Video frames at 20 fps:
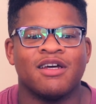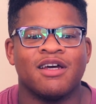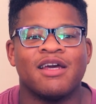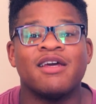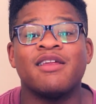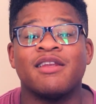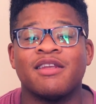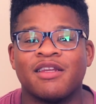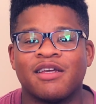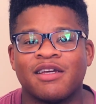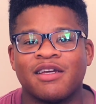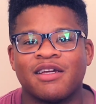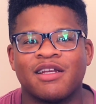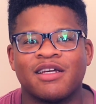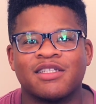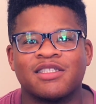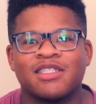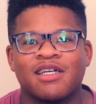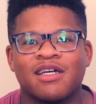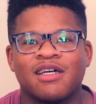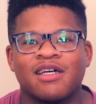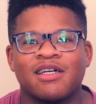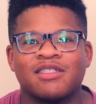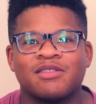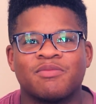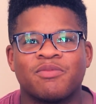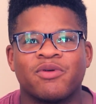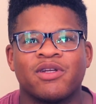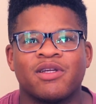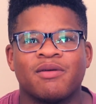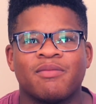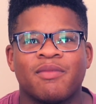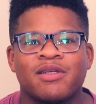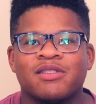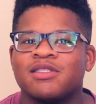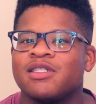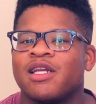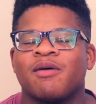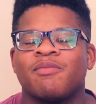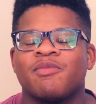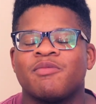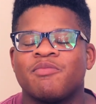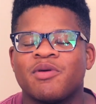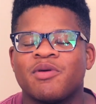in need, it's pretty amazing. Helping